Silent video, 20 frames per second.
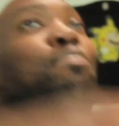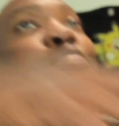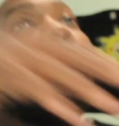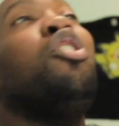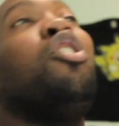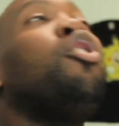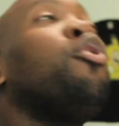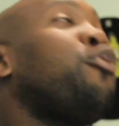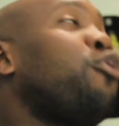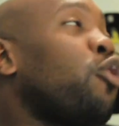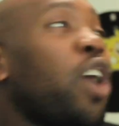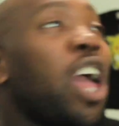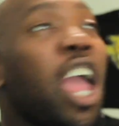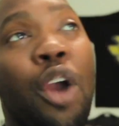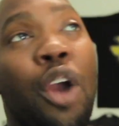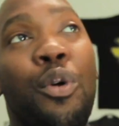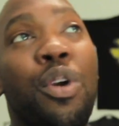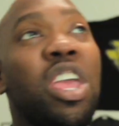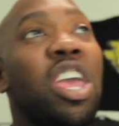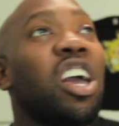beautiful
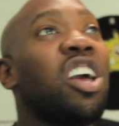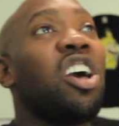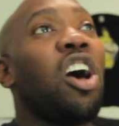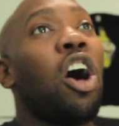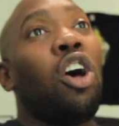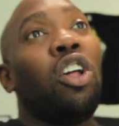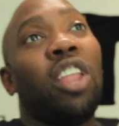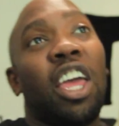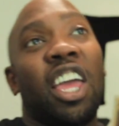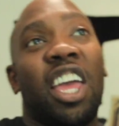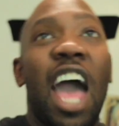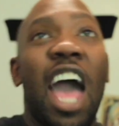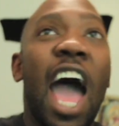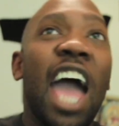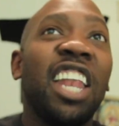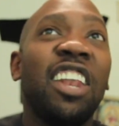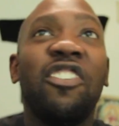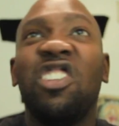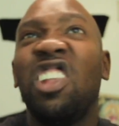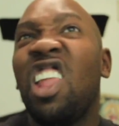area called like
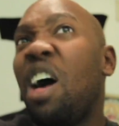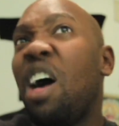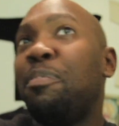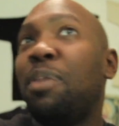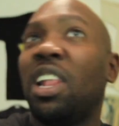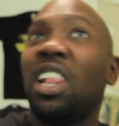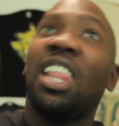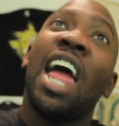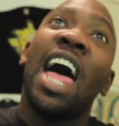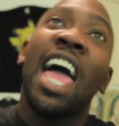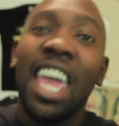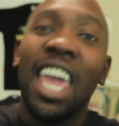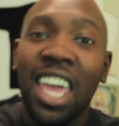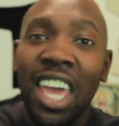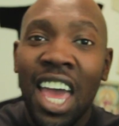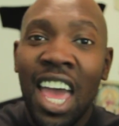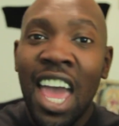kind of love, but like,